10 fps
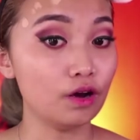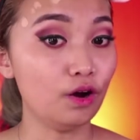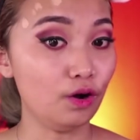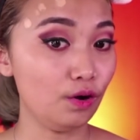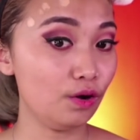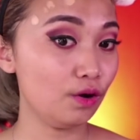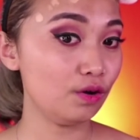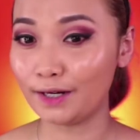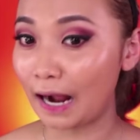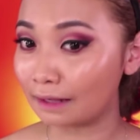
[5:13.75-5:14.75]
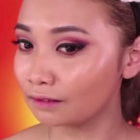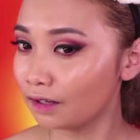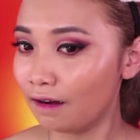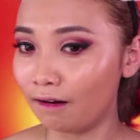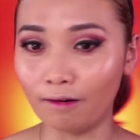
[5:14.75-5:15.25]
kong acne
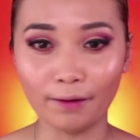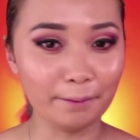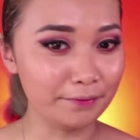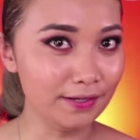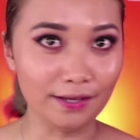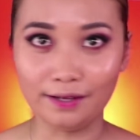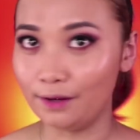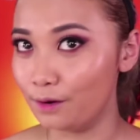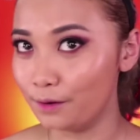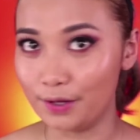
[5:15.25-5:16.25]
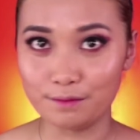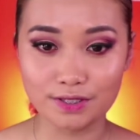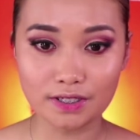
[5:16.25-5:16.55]
scars doon sa video na yun. As